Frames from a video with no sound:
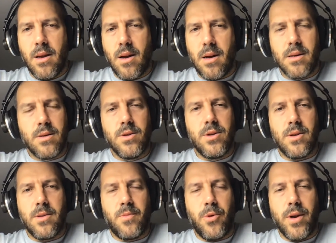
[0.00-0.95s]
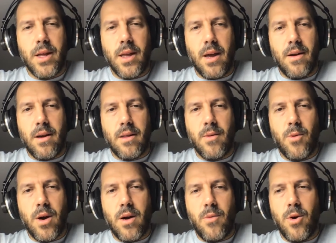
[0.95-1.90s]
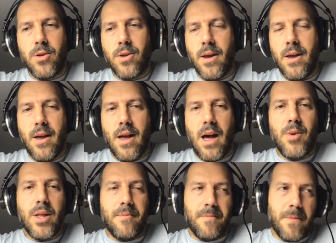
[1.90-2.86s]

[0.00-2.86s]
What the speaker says: I could just bring it anywhere I want. I mean,